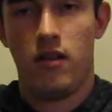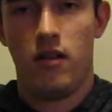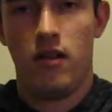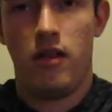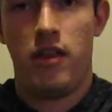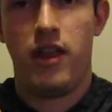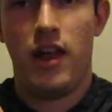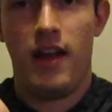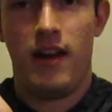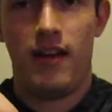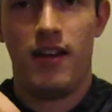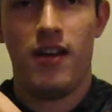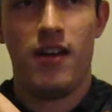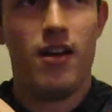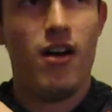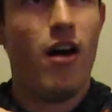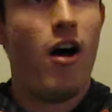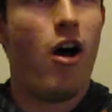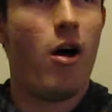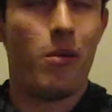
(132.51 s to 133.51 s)
than
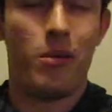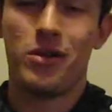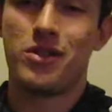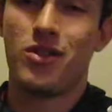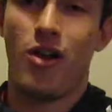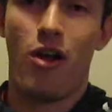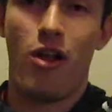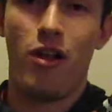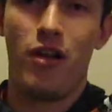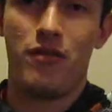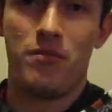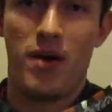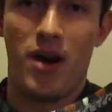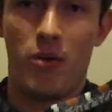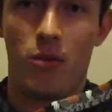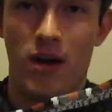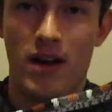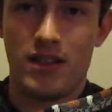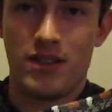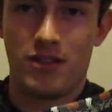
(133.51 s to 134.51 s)
almost all of my
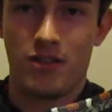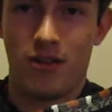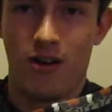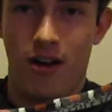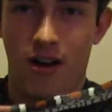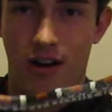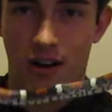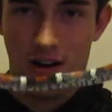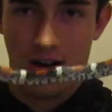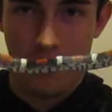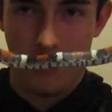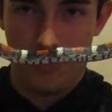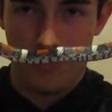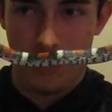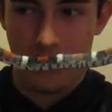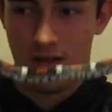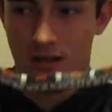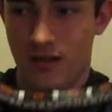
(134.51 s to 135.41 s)
Western hognoses.